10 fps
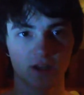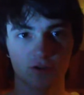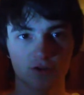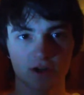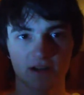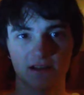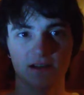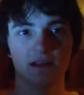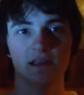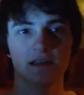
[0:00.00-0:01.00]
and you try
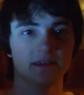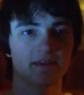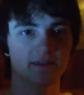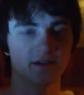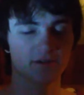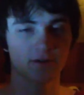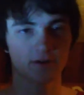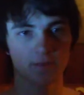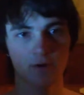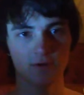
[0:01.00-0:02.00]
to get the other
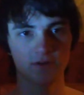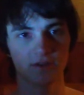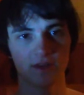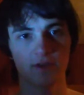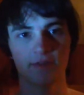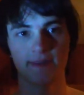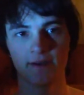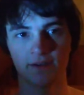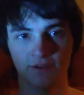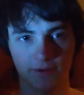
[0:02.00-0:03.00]
opponent's health
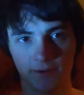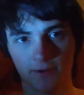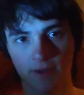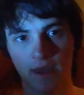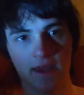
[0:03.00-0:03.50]
down to zero.